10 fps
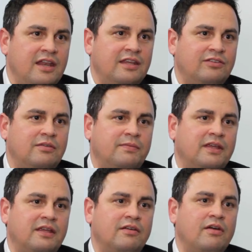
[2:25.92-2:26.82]
needs to
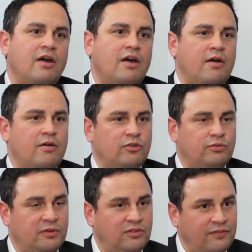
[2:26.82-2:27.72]
be
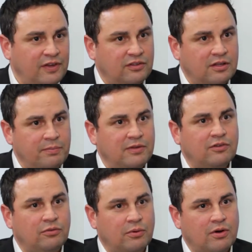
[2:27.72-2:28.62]
specific to the
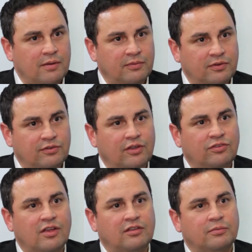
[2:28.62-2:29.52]
business requirements associated